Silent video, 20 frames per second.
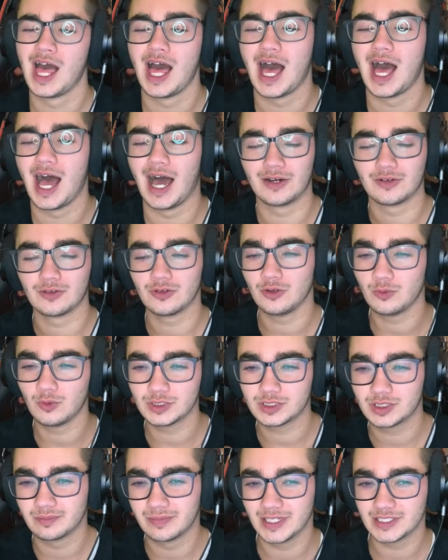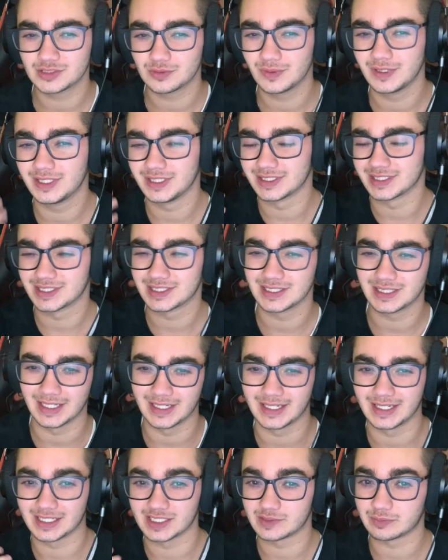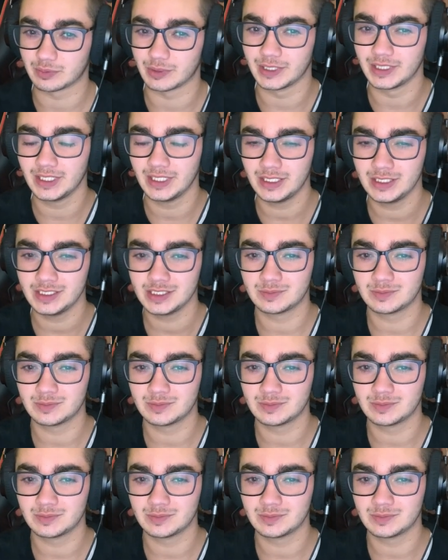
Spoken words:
I don't know what the best way to like explain it is,